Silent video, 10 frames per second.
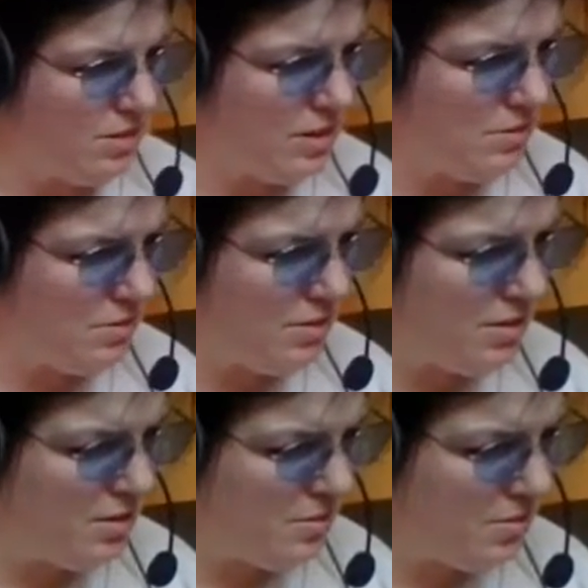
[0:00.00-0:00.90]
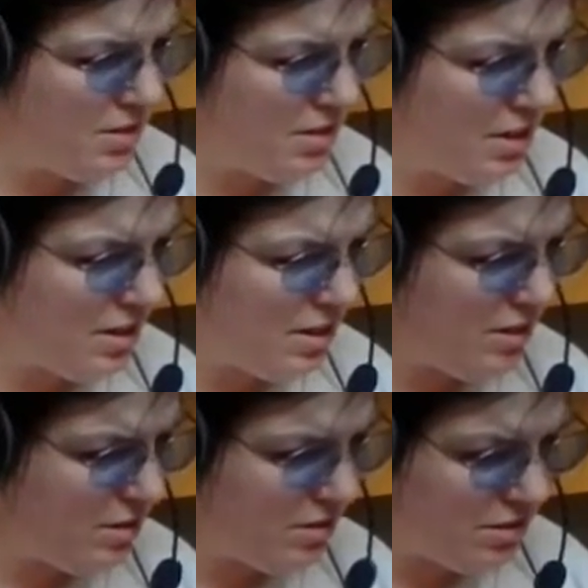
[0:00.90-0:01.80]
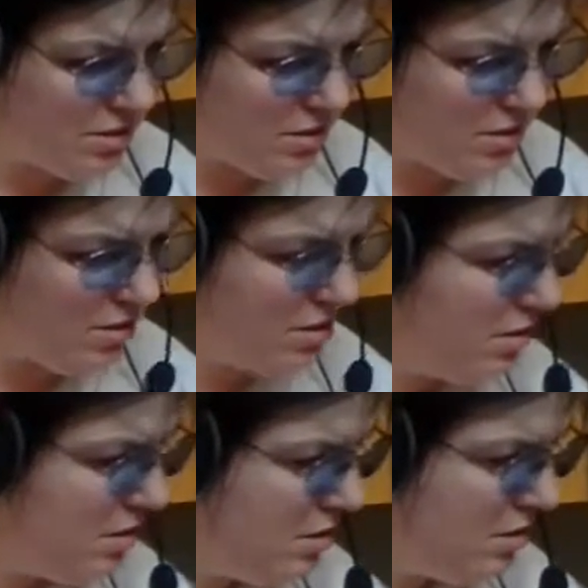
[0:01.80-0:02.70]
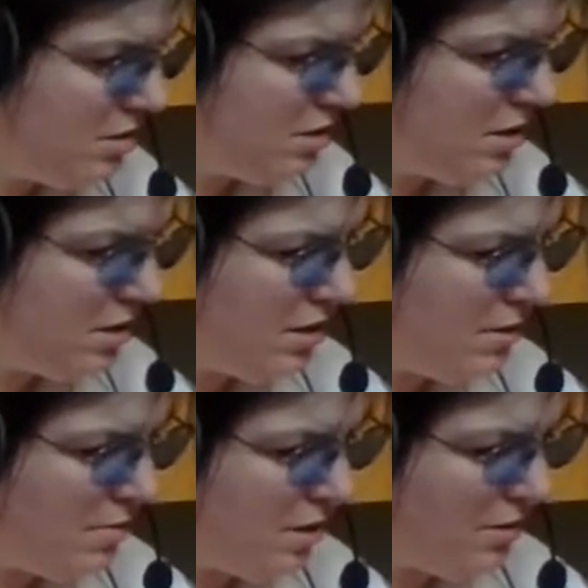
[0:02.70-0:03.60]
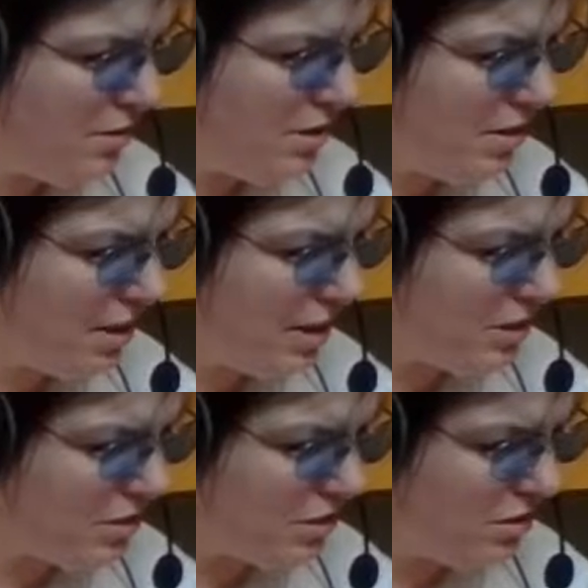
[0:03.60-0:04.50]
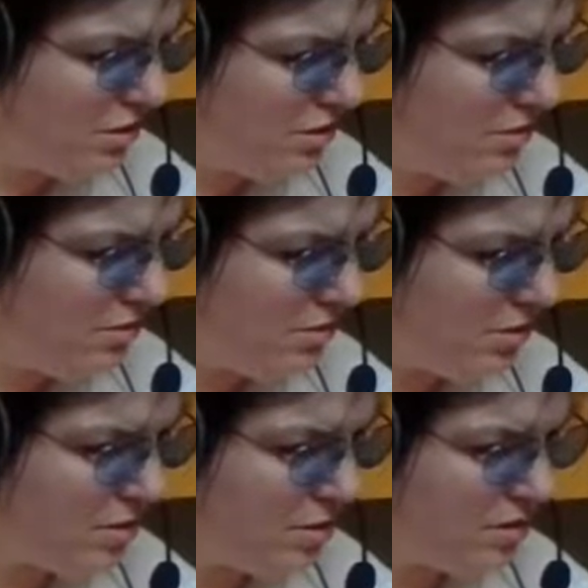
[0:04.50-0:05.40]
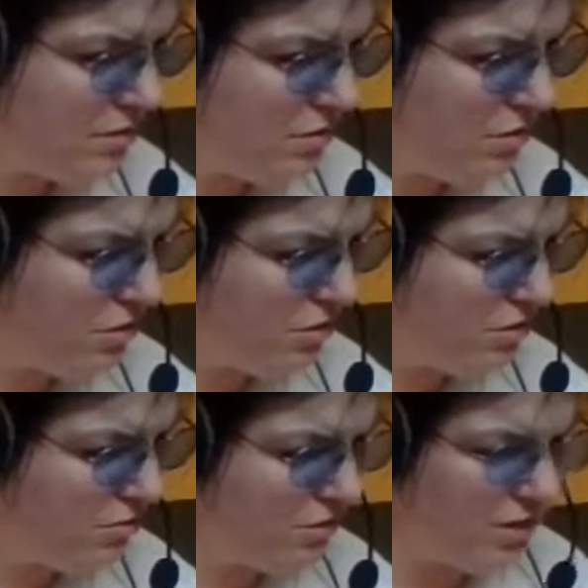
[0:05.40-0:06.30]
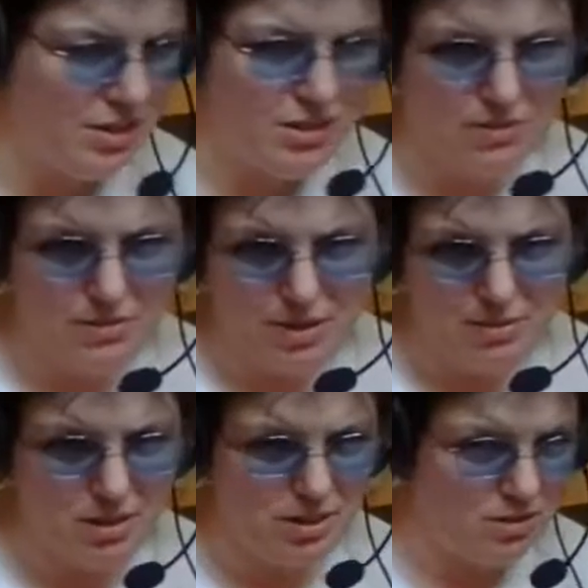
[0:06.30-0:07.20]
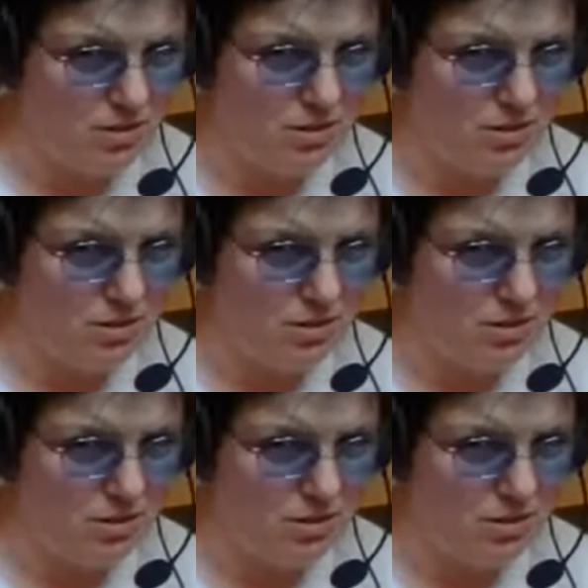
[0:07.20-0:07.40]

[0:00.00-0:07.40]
For example, this one has pattern collection, which is for the home, friends, and family.